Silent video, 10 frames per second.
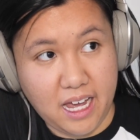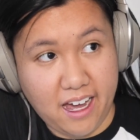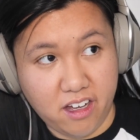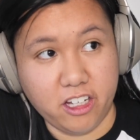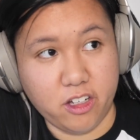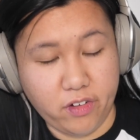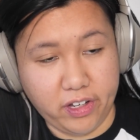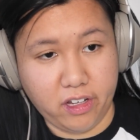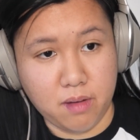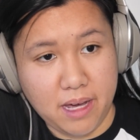how and
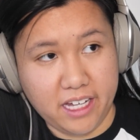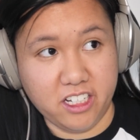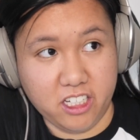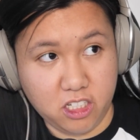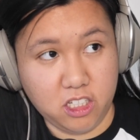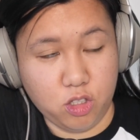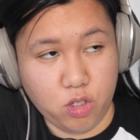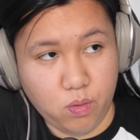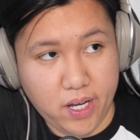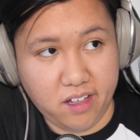going about it in
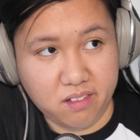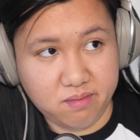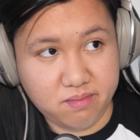your way.